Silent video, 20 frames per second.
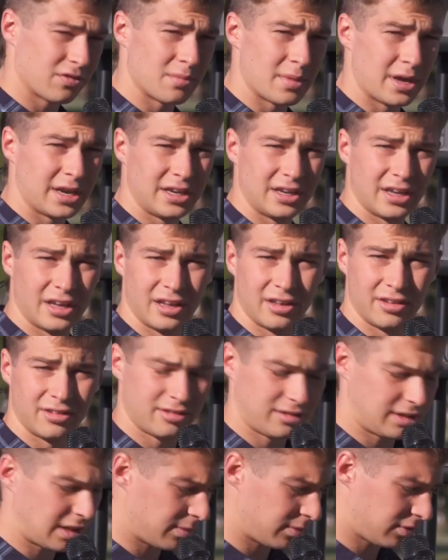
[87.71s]
for many
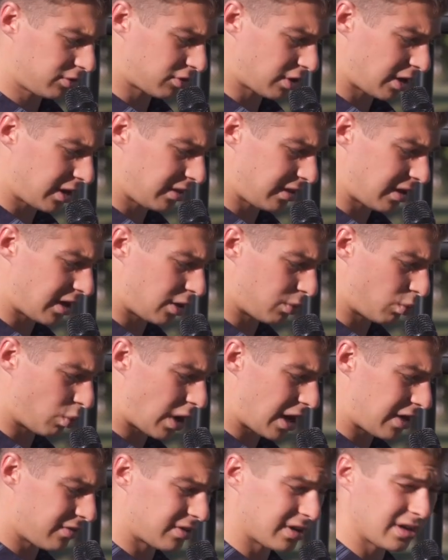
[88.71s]
years demonstrated their
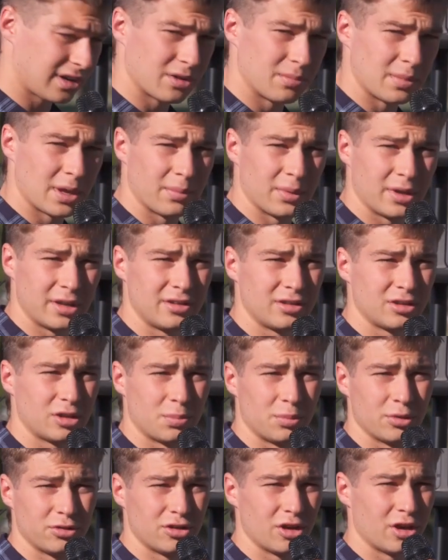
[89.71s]
unwavering commitment to
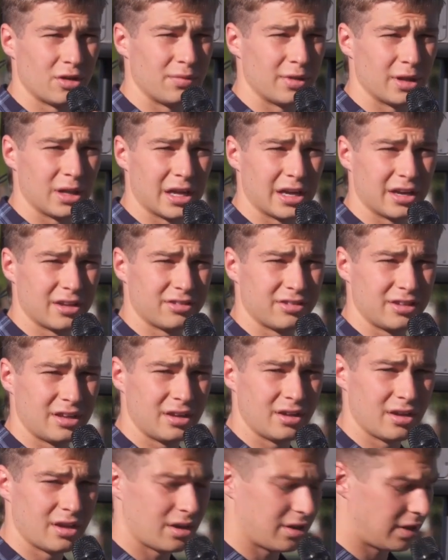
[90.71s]
preserve the
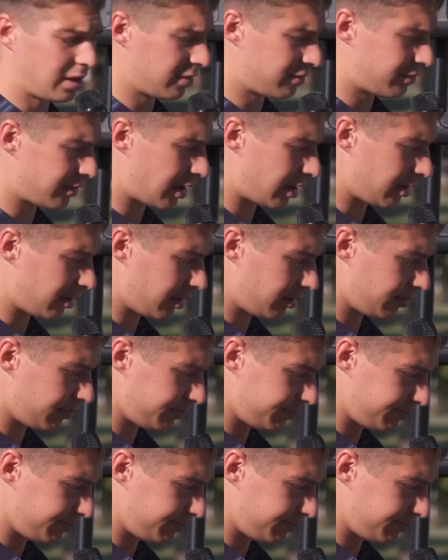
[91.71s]
legacy of their father.